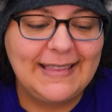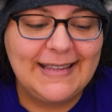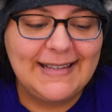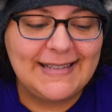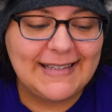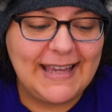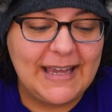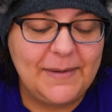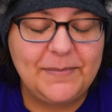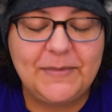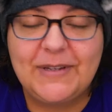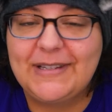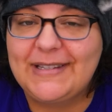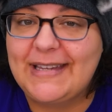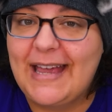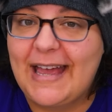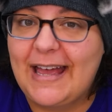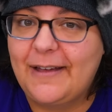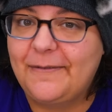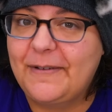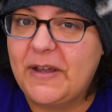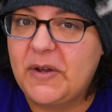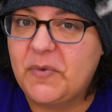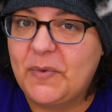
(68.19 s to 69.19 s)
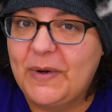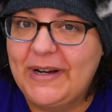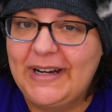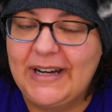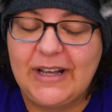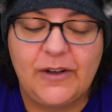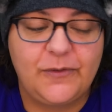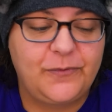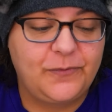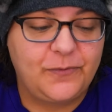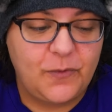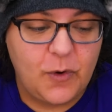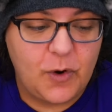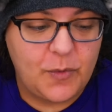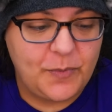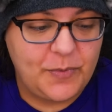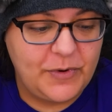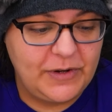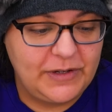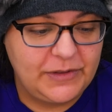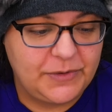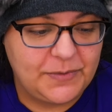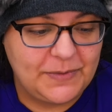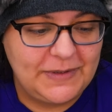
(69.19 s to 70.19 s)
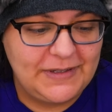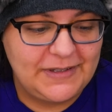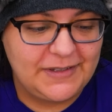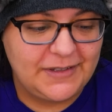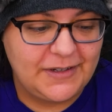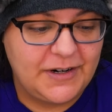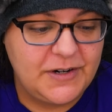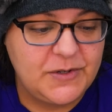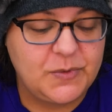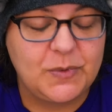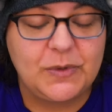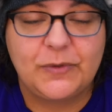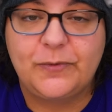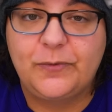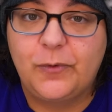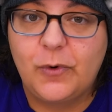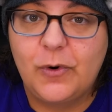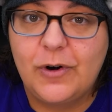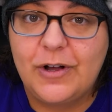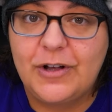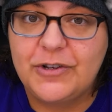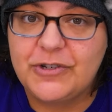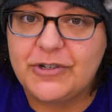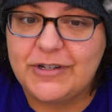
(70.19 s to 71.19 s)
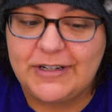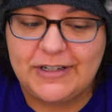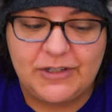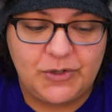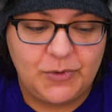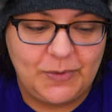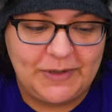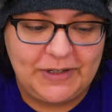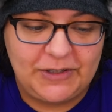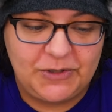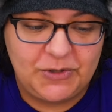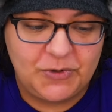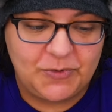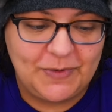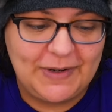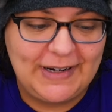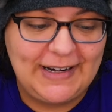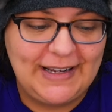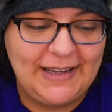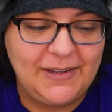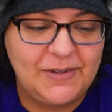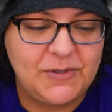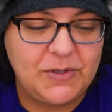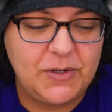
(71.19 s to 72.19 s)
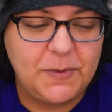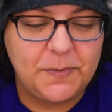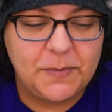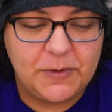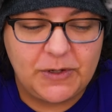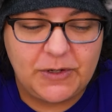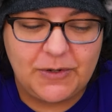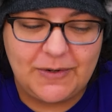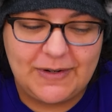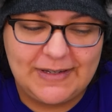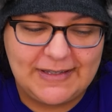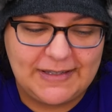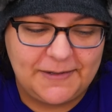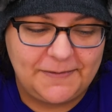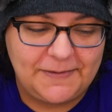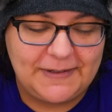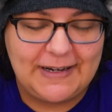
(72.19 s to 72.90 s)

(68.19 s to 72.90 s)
this game does have a rating of four point three stars with four hundred twenty-two ratings, so I'm curious if